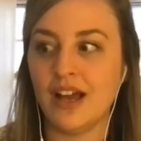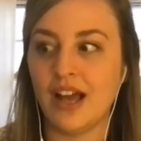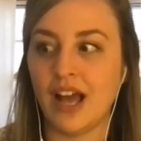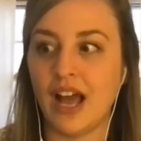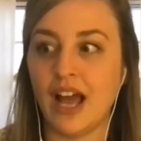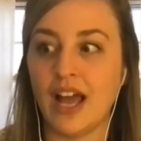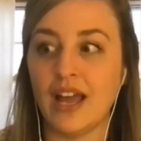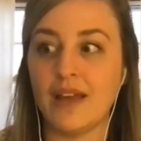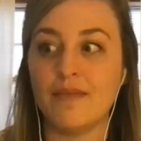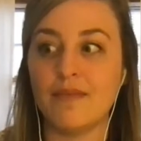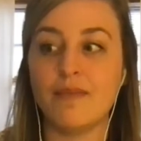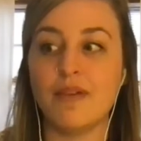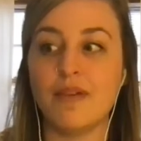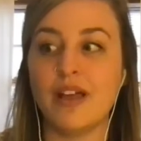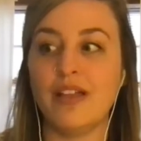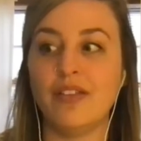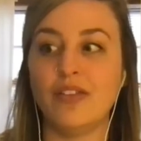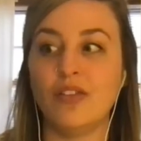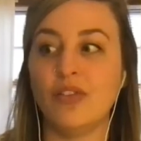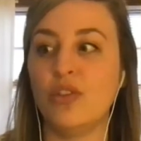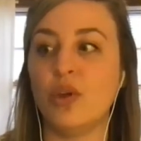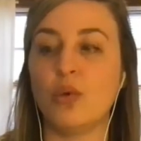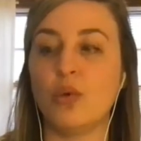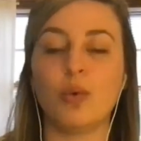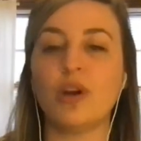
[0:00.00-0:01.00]
I'm
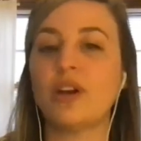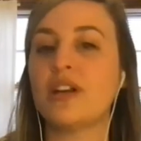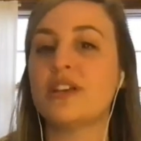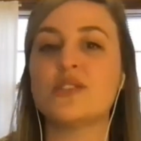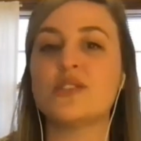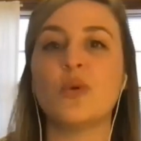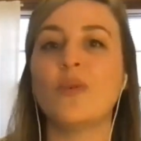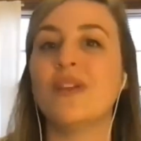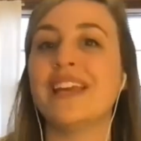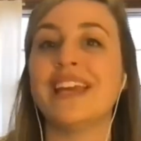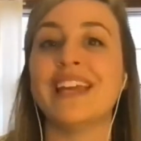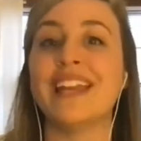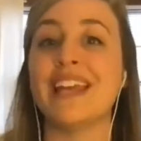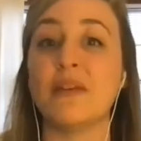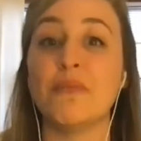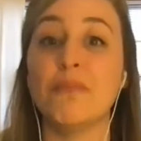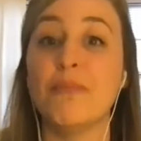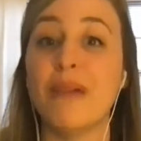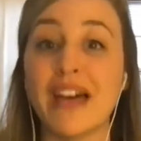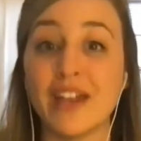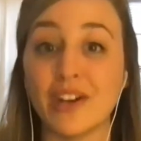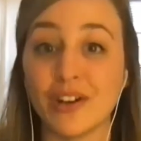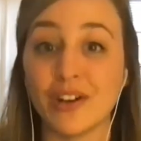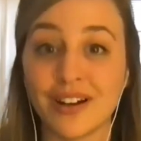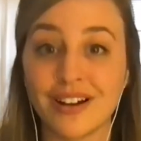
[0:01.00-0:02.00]
the work is only getting
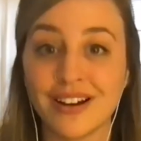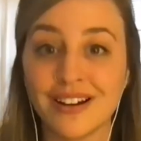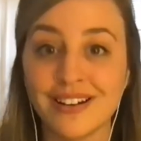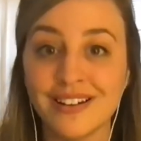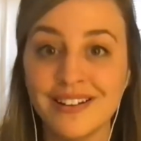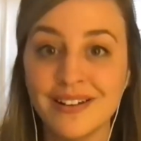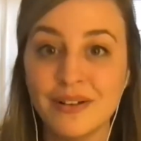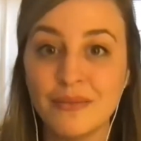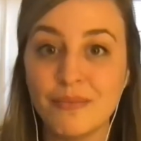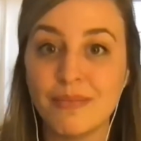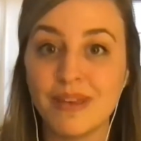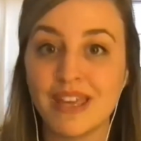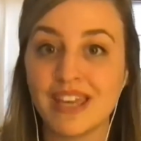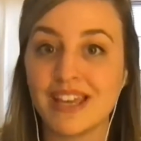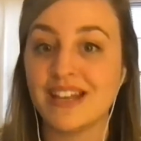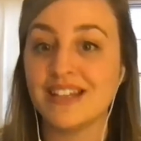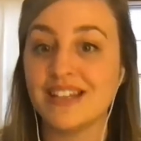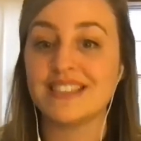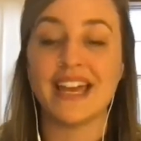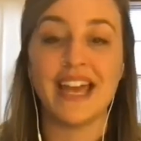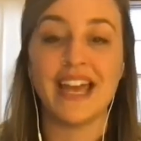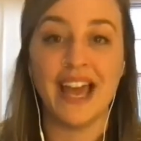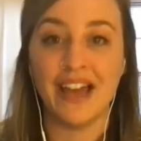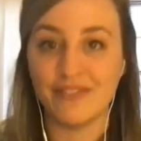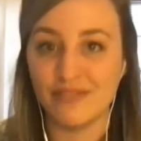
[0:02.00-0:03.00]
better because
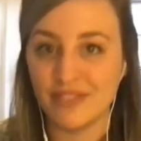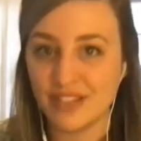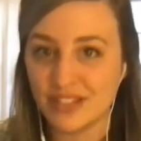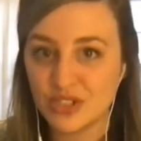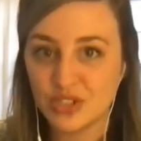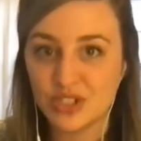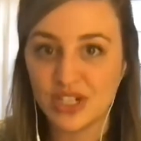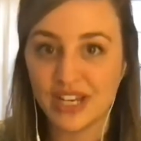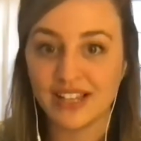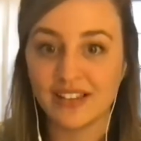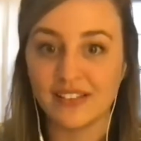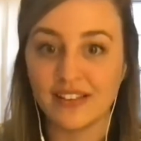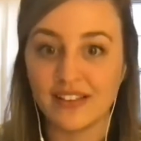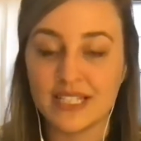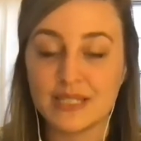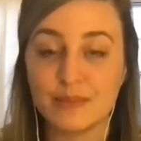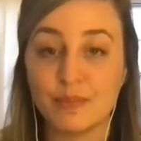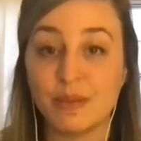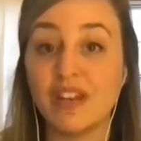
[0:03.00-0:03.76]
I have this checklist.